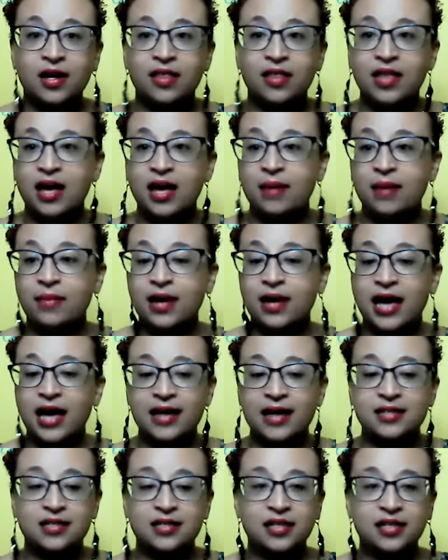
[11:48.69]
them
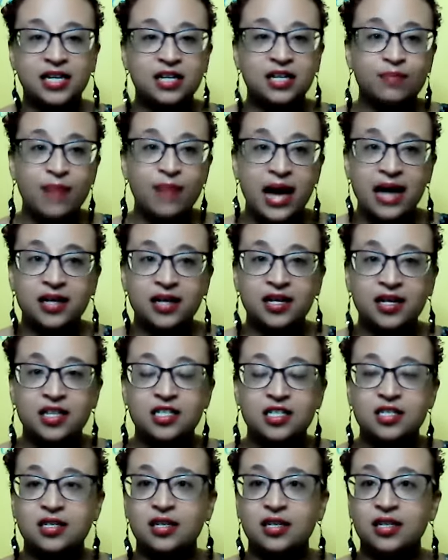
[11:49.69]
as lead
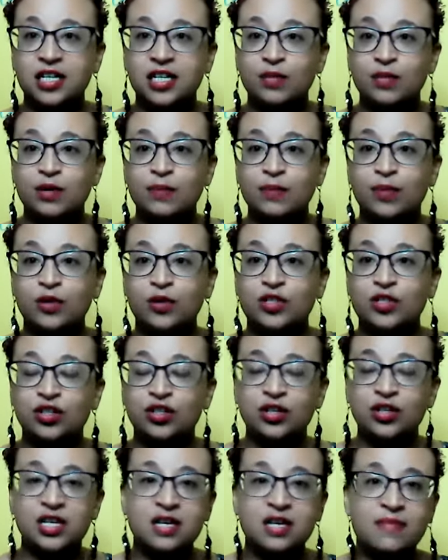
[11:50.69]
magnets to lead people to
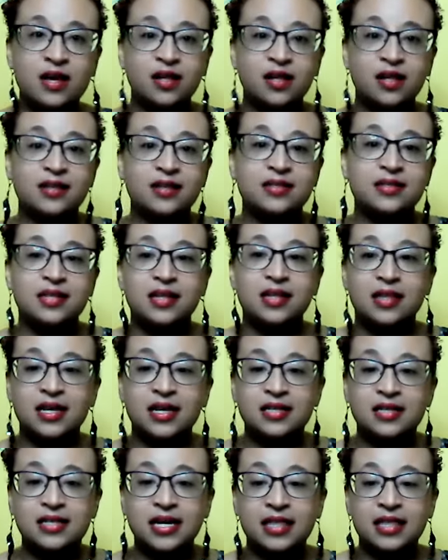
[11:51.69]
your email list and
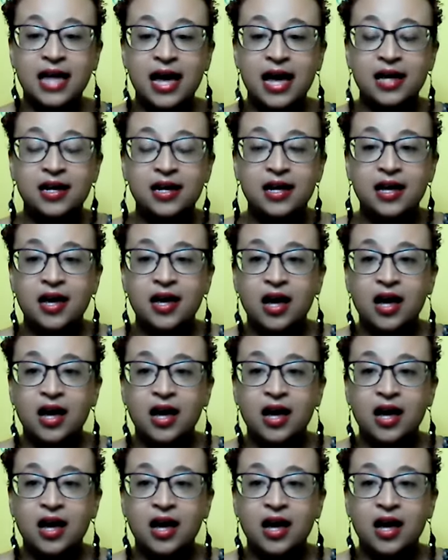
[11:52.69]
things like that.